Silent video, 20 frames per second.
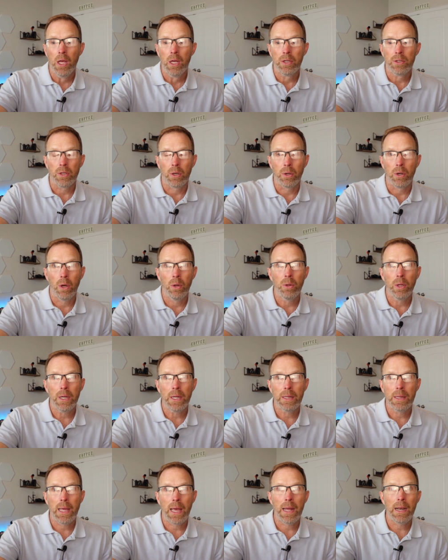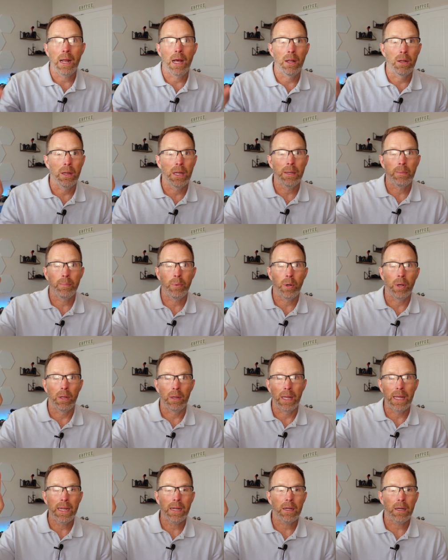So go look at that. I'll put a
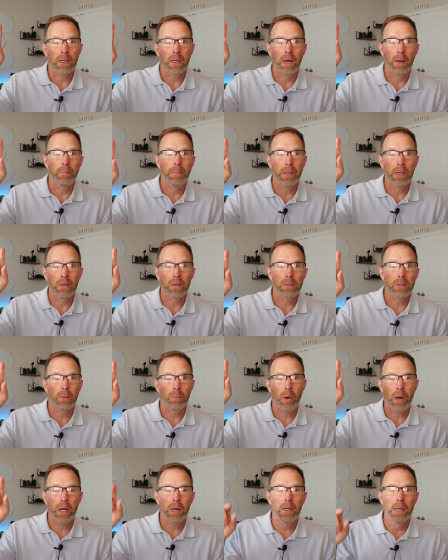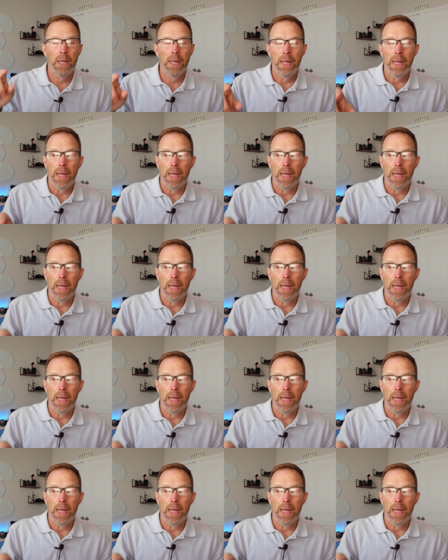link up here somewhere,